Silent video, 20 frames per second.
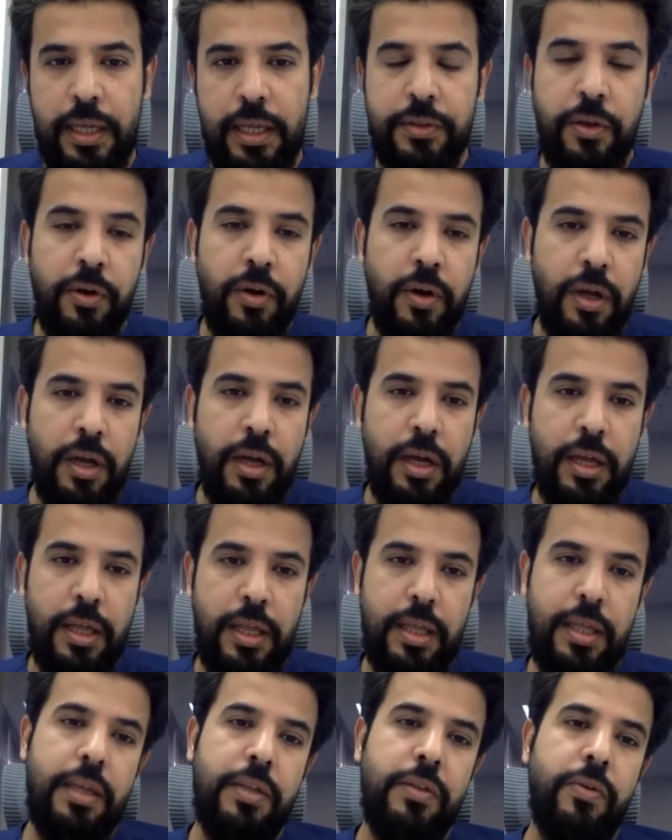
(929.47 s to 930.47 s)
I don't
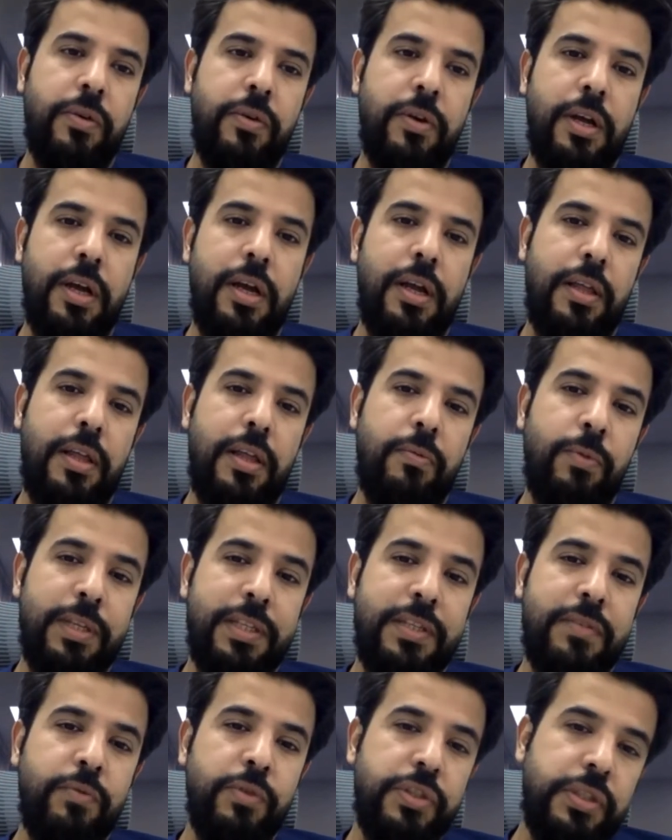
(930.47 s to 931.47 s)
know
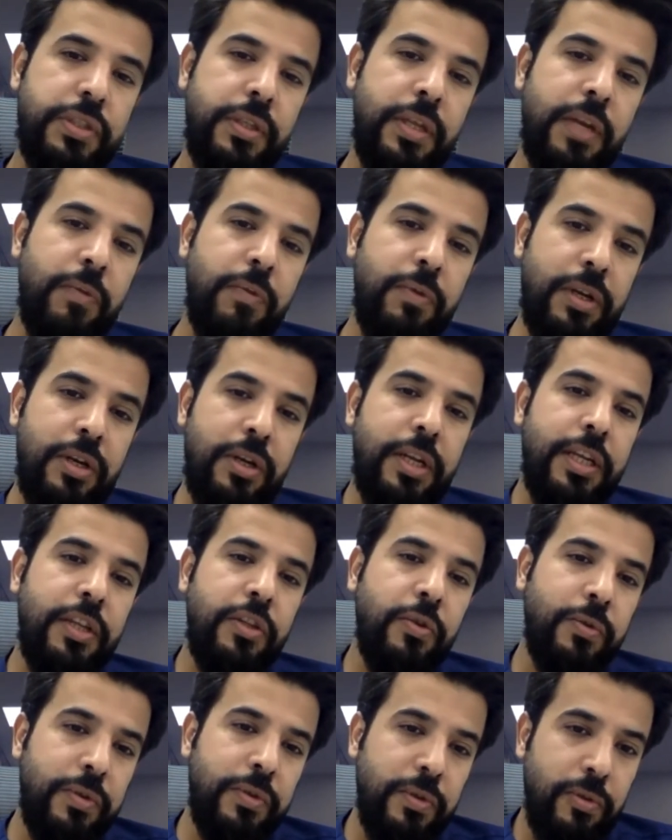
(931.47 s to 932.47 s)
which scenario will lead
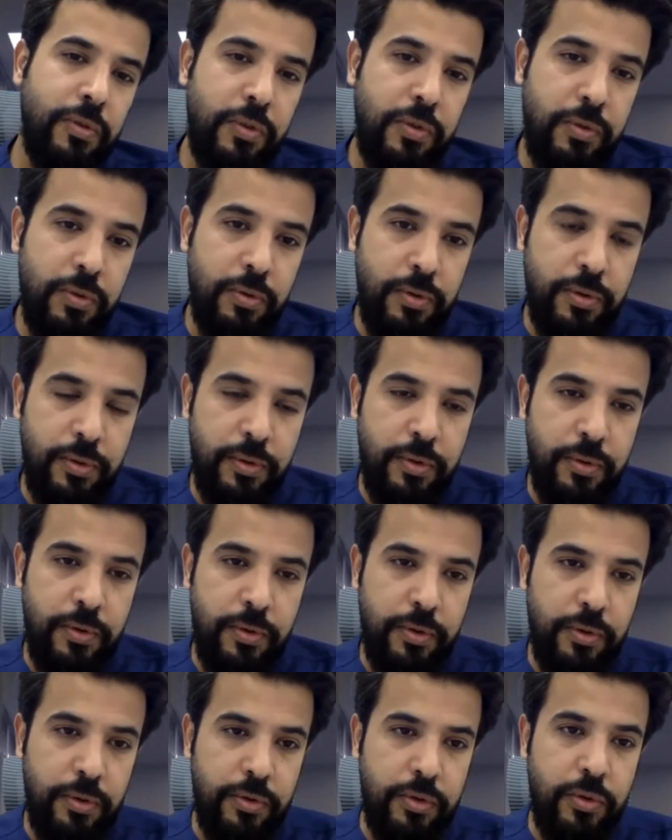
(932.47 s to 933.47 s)
you
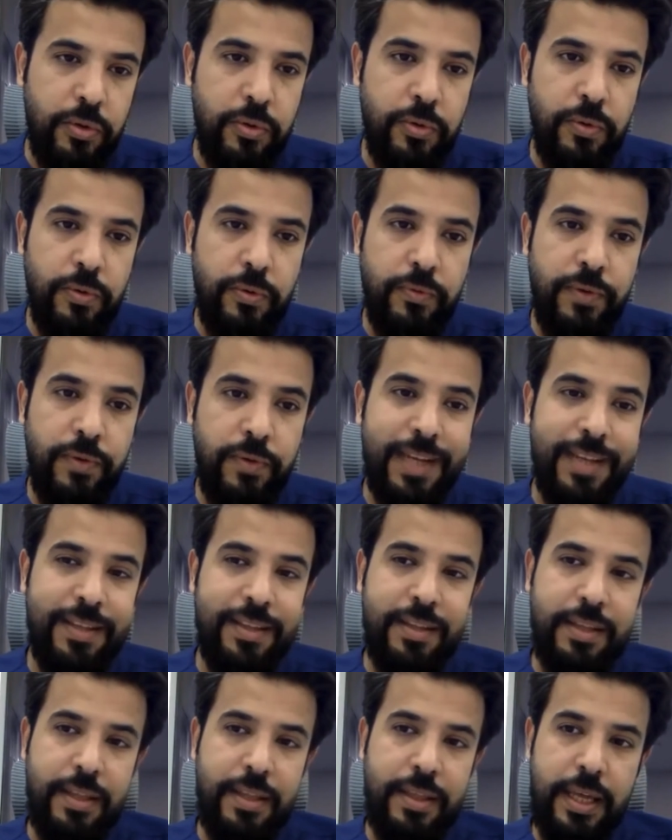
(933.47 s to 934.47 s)
to
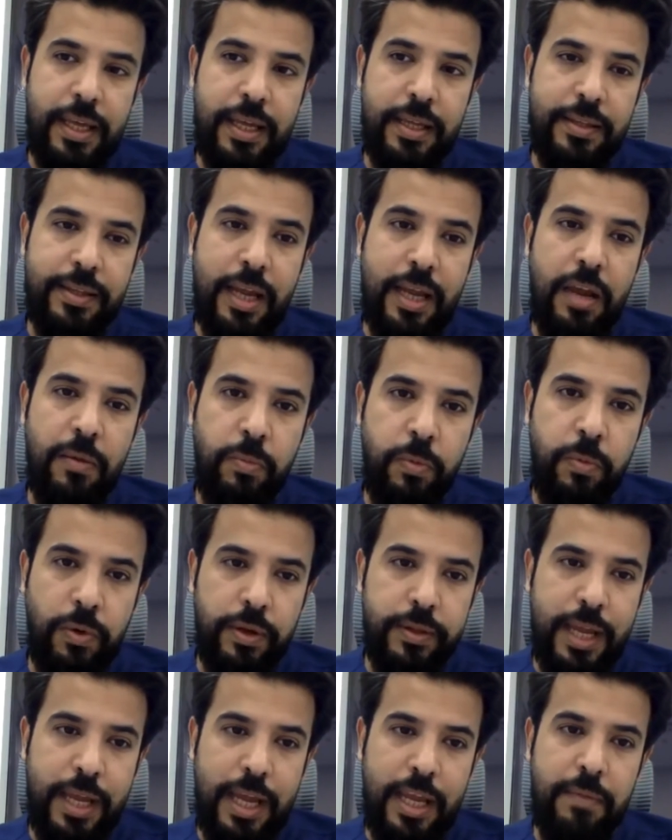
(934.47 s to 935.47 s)
find the type
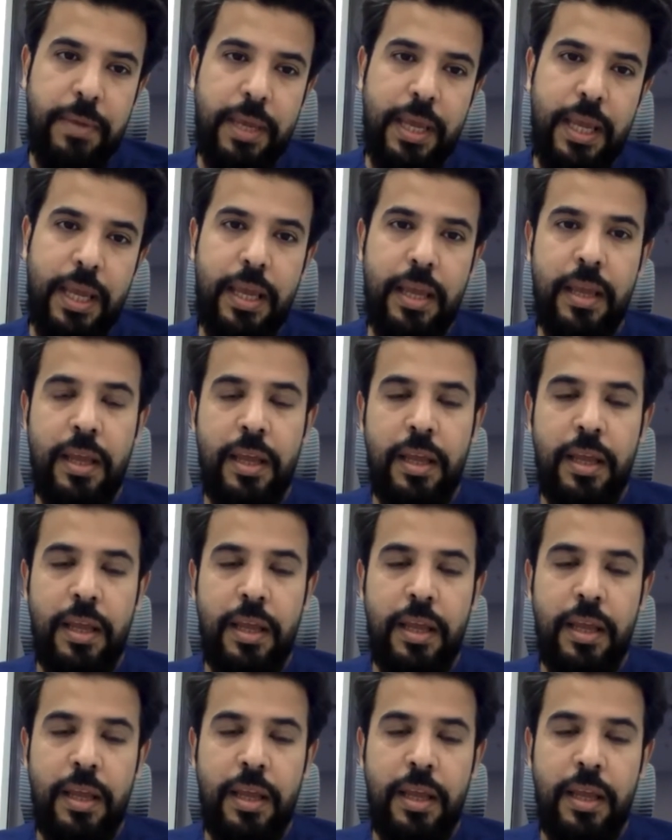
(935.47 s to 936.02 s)
A